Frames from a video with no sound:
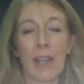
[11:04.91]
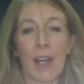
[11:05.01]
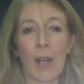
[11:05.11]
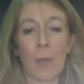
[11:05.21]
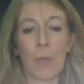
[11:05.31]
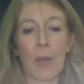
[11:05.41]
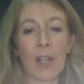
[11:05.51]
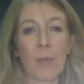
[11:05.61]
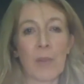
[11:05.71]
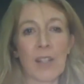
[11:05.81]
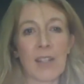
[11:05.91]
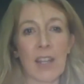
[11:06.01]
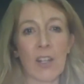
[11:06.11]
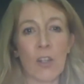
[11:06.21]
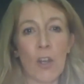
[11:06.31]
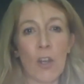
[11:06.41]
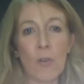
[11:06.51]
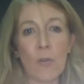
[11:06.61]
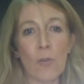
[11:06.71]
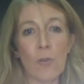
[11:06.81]
Um, and I'm going to say
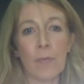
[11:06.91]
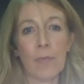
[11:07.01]
no